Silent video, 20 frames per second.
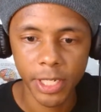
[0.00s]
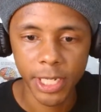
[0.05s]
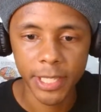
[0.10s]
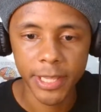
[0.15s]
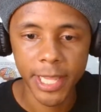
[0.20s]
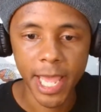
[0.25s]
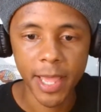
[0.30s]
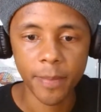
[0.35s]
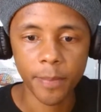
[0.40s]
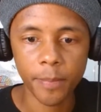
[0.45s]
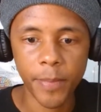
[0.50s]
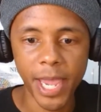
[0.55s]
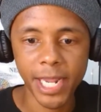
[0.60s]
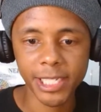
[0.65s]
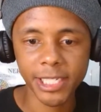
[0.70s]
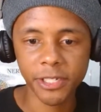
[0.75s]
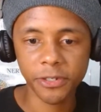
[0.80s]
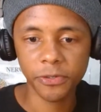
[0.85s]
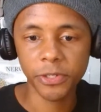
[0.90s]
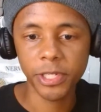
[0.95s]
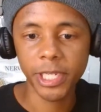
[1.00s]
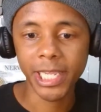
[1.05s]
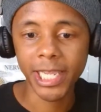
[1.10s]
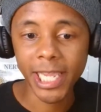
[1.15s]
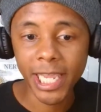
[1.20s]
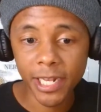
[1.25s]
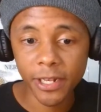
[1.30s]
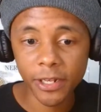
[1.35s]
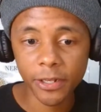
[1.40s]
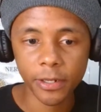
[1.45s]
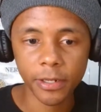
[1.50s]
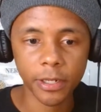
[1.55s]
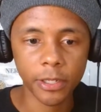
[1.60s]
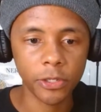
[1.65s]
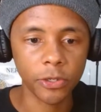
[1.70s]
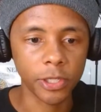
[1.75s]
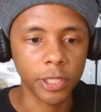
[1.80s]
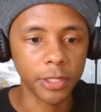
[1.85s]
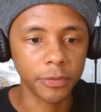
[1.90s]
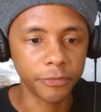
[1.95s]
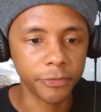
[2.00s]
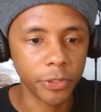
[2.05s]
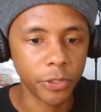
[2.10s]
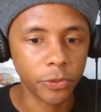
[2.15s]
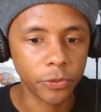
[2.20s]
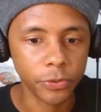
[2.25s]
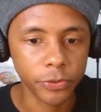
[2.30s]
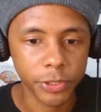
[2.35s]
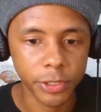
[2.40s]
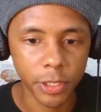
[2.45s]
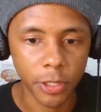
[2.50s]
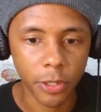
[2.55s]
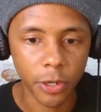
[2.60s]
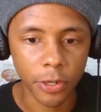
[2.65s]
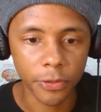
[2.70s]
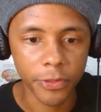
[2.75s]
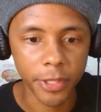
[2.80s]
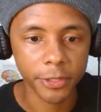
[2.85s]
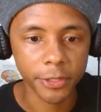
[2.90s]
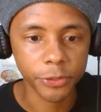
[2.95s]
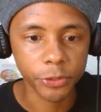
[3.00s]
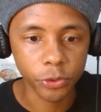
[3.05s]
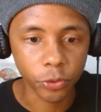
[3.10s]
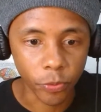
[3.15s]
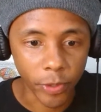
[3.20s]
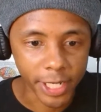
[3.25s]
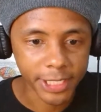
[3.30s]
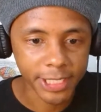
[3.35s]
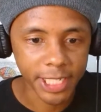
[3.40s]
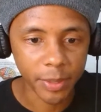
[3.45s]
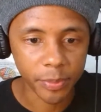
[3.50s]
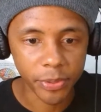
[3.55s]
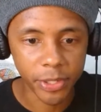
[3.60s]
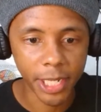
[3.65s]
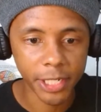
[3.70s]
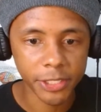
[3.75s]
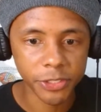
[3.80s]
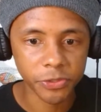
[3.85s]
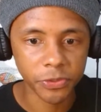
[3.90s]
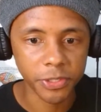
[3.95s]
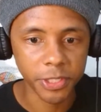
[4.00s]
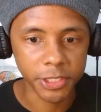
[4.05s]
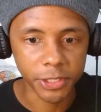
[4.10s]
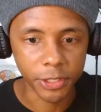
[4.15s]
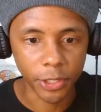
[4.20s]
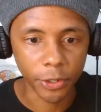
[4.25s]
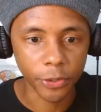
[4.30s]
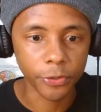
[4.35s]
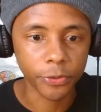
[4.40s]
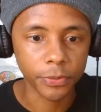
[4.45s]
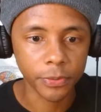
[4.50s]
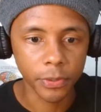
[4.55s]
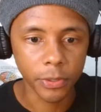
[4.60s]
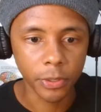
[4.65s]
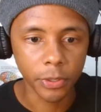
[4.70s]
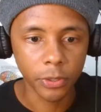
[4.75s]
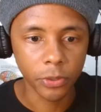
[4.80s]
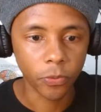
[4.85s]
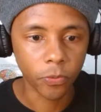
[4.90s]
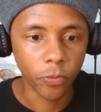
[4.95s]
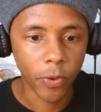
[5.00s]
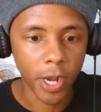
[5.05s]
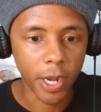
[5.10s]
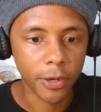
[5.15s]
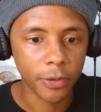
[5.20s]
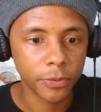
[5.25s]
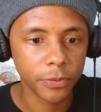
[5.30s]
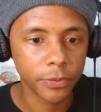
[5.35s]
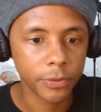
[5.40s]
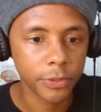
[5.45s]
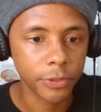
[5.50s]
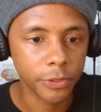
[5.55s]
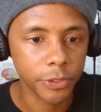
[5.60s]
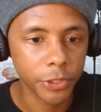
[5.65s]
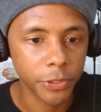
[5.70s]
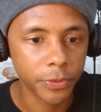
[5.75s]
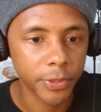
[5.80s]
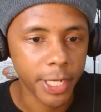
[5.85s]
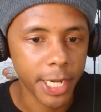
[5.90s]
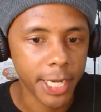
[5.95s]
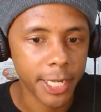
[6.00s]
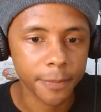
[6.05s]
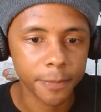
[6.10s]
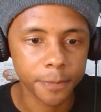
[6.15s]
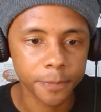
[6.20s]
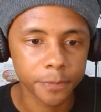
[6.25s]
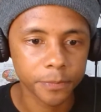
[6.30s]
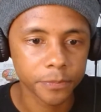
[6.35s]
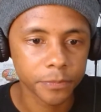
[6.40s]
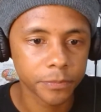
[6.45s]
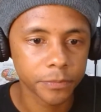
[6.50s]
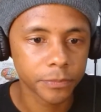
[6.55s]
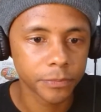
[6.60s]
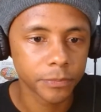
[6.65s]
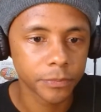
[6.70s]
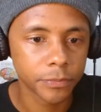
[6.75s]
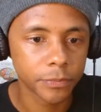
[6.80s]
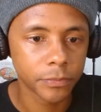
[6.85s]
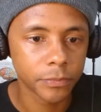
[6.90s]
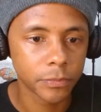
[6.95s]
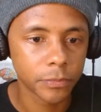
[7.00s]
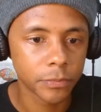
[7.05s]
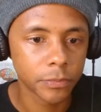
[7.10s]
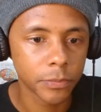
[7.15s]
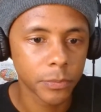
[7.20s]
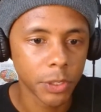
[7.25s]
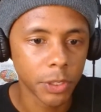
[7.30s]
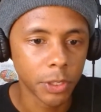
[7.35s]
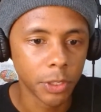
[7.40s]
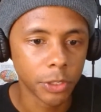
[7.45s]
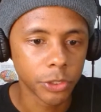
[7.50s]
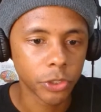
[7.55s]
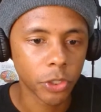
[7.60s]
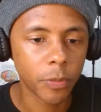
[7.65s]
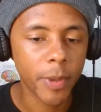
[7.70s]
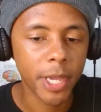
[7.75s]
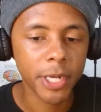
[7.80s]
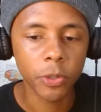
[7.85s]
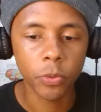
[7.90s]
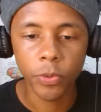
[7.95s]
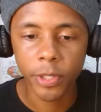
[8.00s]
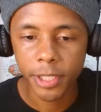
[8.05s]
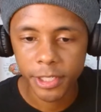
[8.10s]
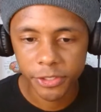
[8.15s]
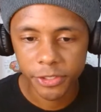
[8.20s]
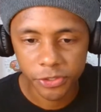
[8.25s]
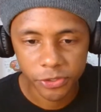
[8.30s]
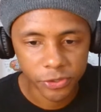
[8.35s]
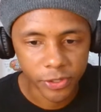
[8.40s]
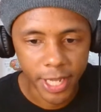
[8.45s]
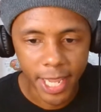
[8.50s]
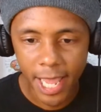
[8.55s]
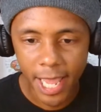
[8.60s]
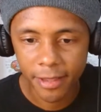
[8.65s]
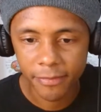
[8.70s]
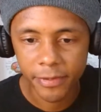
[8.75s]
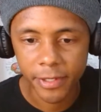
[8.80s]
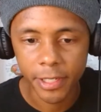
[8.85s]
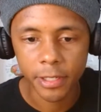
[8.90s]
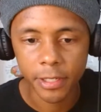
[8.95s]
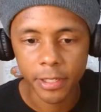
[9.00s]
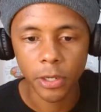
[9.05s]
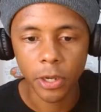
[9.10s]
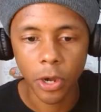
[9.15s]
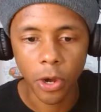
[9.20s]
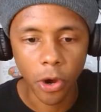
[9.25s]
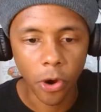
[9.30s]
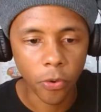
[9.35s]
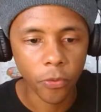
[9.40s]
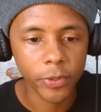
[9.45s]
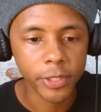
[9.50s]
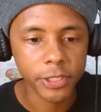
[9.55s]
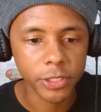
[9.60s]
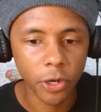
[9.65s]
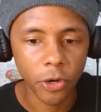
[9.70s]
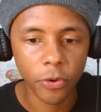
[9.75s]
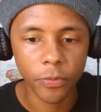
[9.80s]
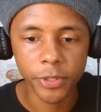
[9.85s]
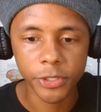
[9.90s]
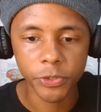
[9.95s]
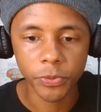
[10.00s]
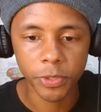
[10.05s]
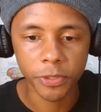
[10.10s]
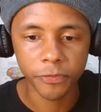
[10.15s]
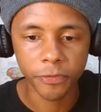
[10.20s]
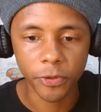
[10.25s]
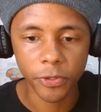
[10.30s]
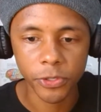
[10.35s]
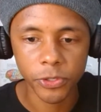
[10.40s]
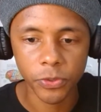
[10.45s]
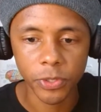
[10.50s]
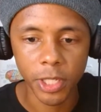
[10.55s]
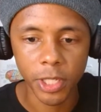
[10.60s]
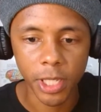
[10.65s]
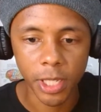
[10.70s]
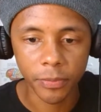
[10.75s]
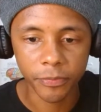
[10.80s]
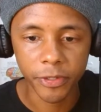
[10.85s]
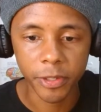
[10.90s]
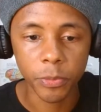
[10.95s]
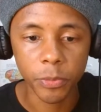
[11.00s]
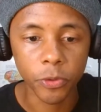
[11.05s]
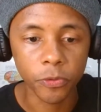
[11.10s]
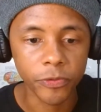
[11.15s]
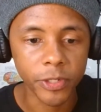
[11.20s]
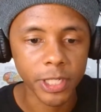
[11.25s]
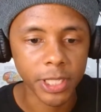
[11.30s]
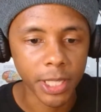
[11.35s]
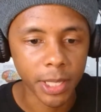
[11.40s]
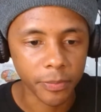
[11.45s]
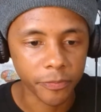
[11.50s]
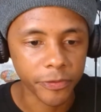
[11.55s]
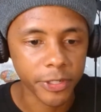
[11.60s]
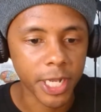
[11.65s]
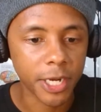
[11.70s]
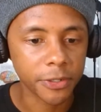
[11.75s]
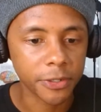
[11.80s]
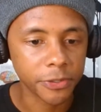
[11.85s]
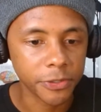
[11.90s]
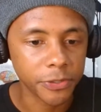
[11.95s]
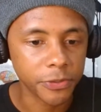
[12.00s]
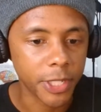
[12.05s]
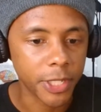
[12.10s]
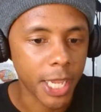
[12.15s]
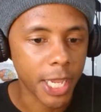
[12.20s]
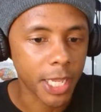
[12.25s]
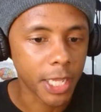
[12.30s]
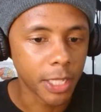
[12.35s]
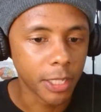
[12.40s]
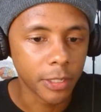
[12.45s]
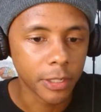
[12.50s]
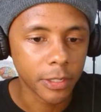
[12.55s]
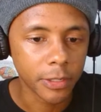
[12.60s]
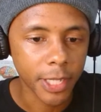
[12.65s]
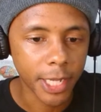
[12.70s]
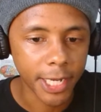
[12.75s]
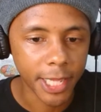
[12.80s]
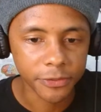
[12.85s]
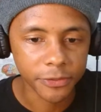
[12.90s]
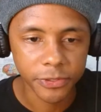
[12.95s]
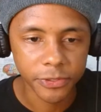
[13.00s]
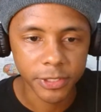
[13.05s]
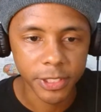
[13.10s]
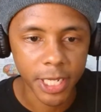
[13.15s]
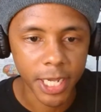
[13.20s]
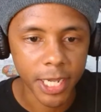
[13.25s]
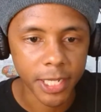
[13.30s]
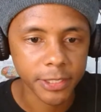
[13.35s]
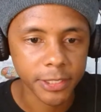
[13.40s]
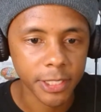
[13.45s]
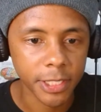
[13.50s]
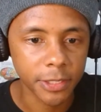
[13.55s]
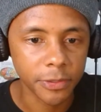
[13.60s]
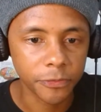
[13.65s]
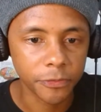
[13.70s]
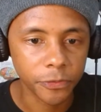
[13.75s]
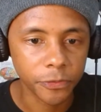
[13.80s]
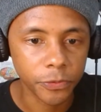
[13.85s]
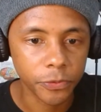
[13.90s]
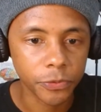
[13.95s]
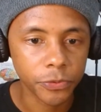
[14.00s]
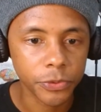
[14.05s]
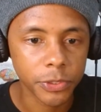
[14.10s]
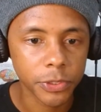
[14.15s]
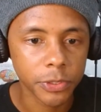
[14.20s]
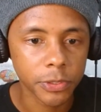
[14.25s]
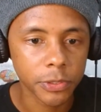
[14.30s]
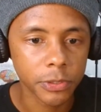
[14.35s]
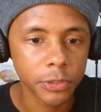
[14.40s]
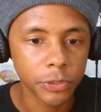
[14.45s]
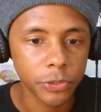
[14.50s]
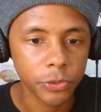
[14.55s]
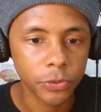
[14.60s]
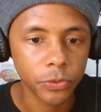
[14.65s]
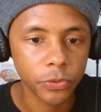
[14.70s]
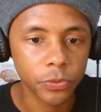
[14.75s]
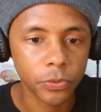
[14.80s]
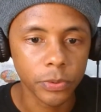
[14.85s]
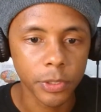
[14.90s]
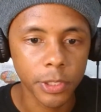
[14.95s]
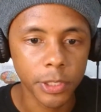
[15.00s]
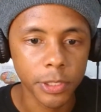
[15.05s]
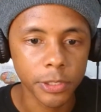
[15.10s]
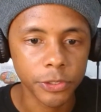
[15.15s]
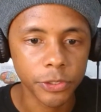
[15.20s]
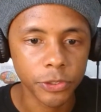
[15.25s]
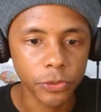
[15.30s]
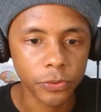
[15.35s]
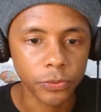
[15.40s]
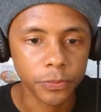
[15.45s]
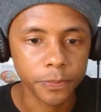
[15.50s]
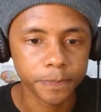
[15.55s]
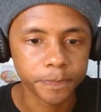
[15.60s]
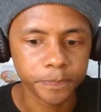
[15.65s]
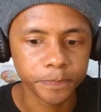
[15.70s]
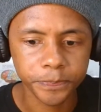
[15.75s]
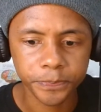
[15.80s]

And that bacteria in your lymph nodes are there to raise that pH so it doesn't hurt while you're urinating. So no matter what issue you're having, always you want to focus on the lymph and moving lymph. And how do you do that? Light exercise and the foods you consume.